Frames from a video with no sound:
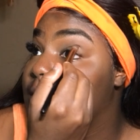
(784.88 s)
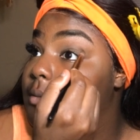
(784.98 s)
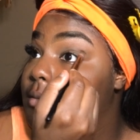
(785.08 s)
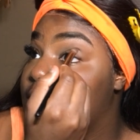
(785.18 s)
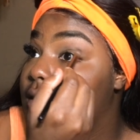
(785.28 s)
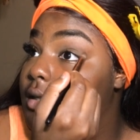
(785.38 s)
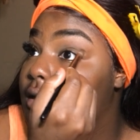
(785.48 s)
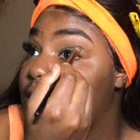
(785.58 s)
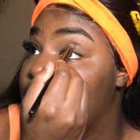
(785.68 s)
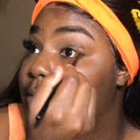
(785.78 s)
from
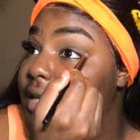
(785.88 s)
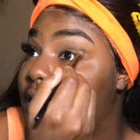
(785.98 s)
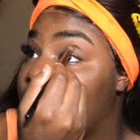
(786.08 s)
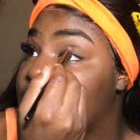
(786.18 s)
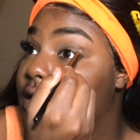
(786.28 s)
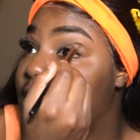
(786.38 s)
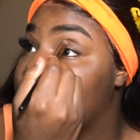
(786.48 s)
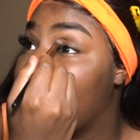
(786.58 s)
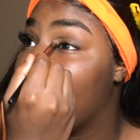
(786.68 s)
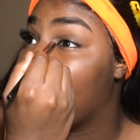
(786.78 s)
the Biatch
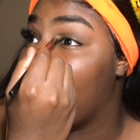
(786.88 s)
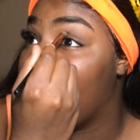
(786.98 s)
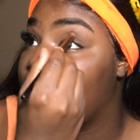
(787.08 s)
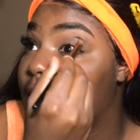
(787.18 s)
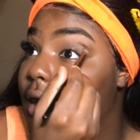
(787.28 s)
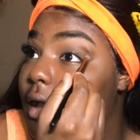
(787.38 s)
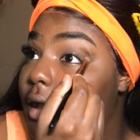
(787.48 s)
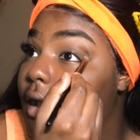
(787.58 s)
Cosmetic palette.